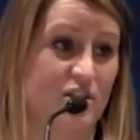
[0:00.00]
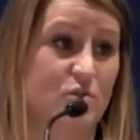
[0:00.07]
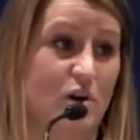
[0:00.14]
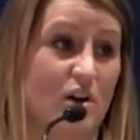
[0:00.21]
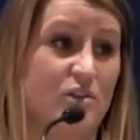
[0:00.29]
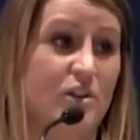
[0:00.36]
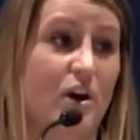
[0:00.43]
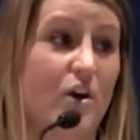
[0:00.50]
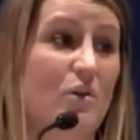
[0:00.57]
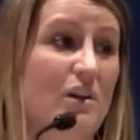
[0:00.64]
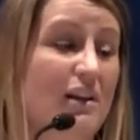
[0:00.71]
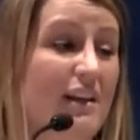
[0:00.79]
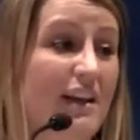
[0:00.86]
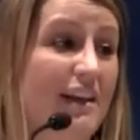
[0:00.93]
You all know
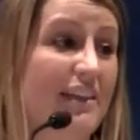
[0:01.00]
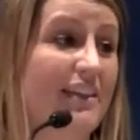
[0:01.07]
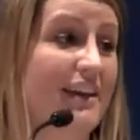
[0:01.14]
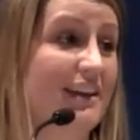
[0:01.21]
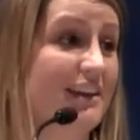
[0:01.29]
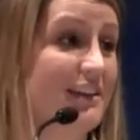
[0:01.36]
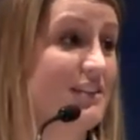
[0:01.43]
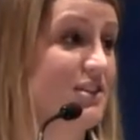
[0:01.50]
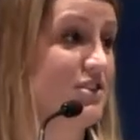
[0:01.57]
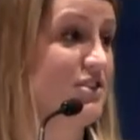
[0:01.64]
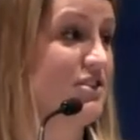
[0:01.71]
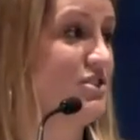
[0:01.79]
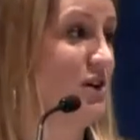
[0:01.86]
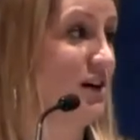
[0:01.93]
that in
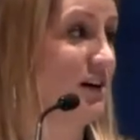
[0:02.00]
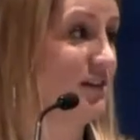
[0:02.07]
addition to our